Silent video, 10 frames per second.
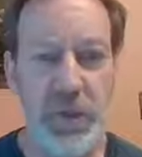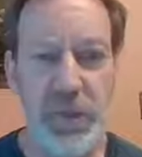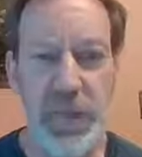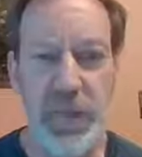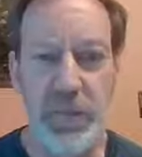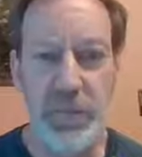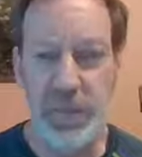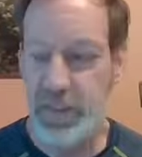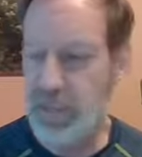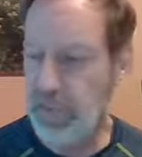the most needed
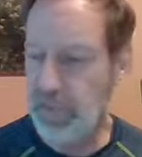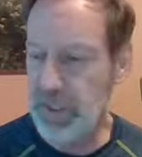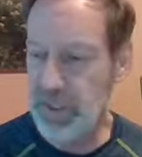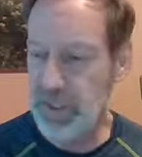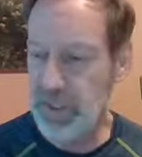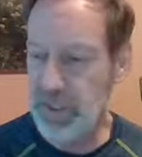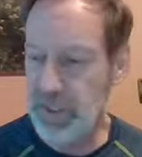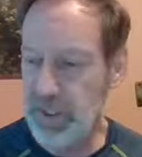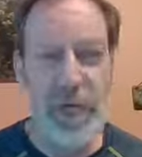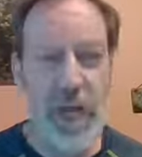needed places. So I
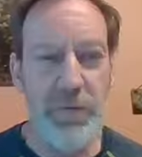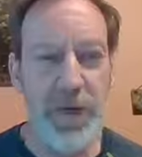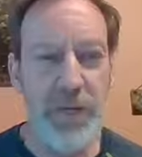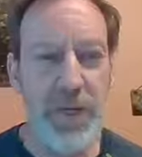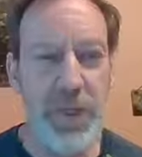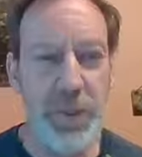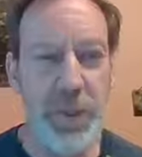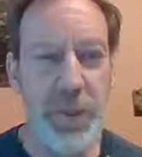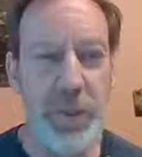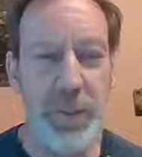I recommend you
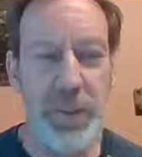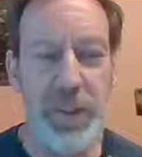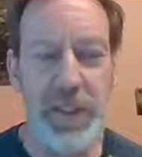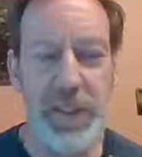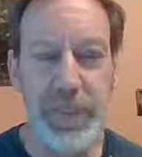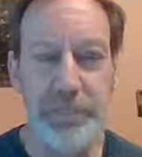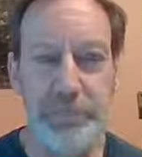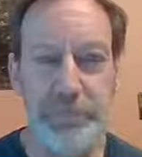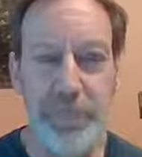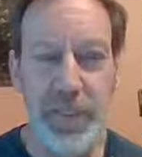going to the
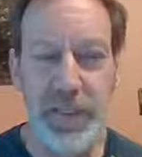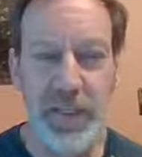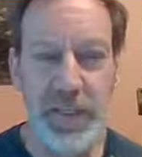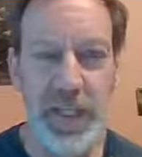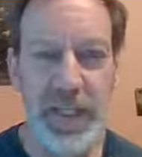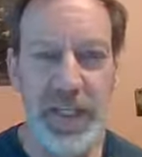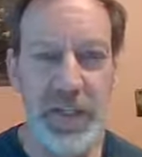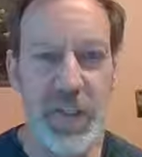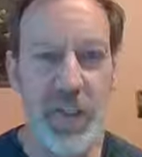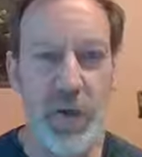um, the Seneca
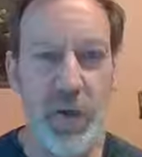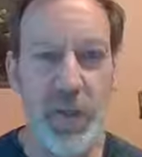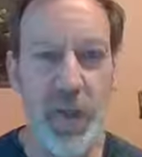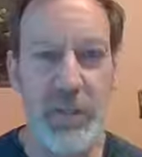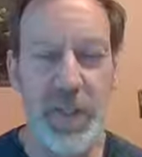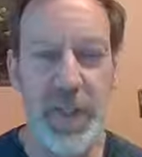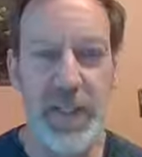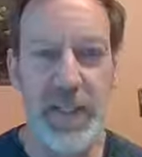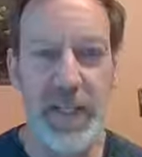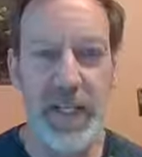City Hall
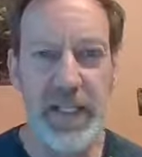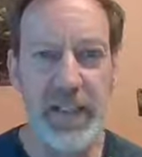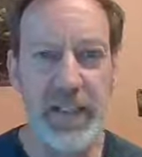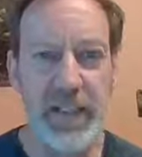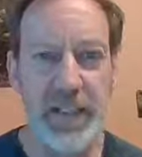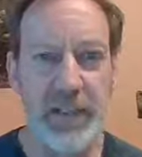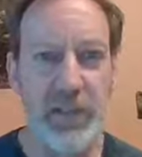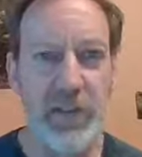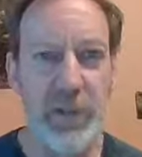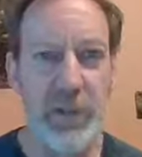website and uh,
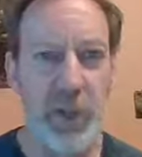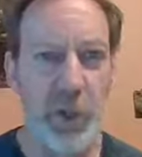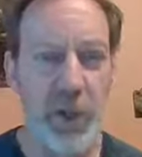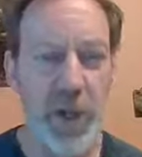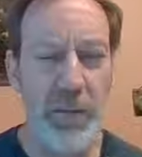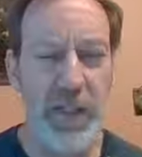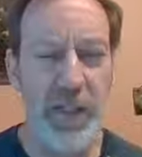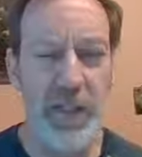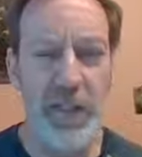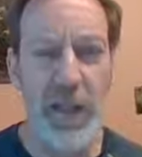look for current
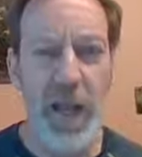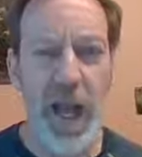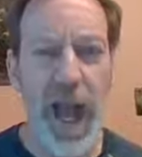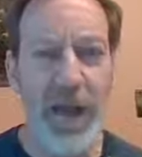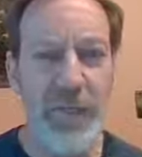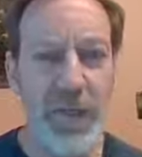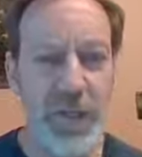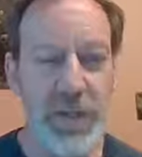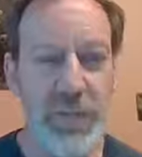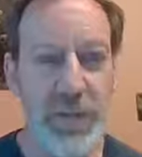updates.
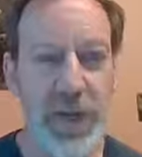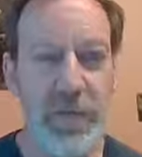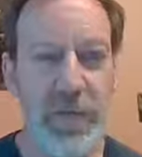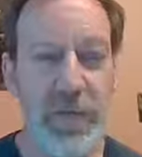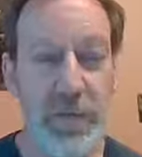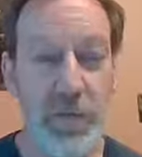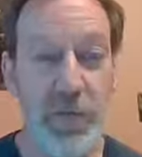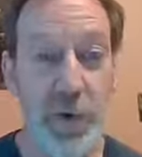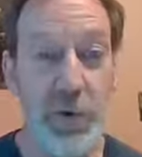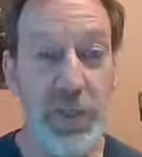Obviously, if you have
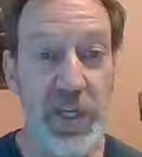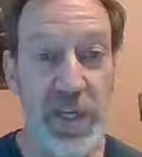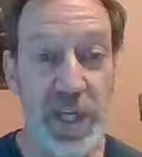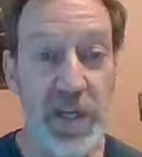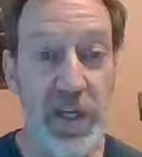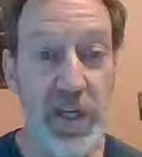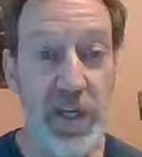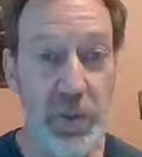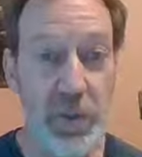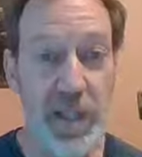folks in the
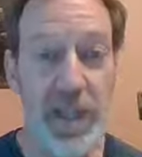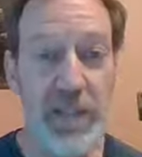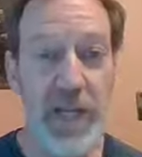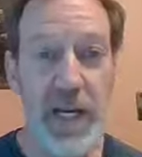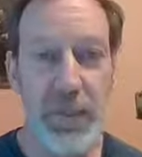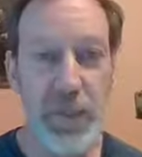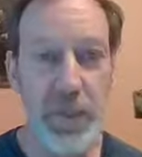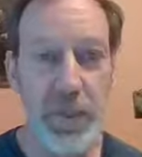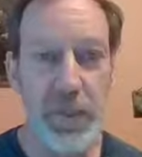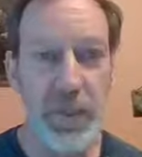community in the
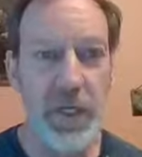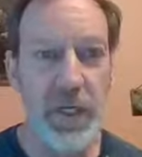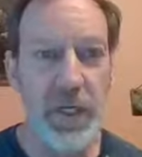neighborhoods